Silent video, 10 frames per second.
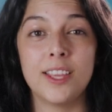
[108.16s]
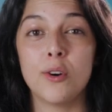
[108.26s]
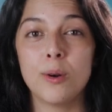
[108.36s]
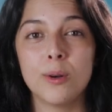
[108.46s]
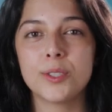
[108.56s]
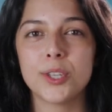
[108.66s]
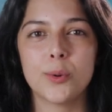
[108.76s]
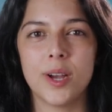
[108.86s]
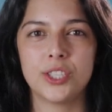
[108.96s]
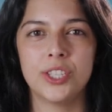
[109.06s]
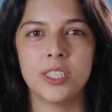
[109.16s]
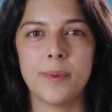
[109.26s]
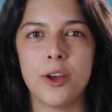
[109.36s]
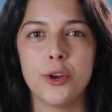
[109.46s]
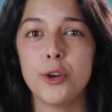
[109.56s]
There are also questions
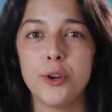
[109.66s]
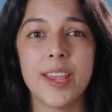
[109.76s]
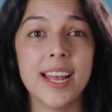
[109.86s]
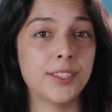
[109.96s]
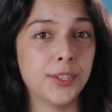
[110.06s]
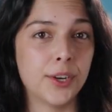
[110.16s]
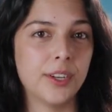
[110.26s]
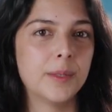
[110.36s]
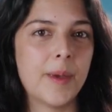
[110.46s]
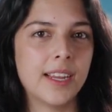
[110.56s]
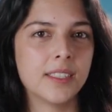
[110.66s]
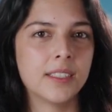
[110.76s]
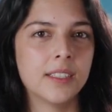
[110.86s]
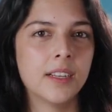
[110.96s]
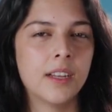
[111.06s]
about who gets to go to space.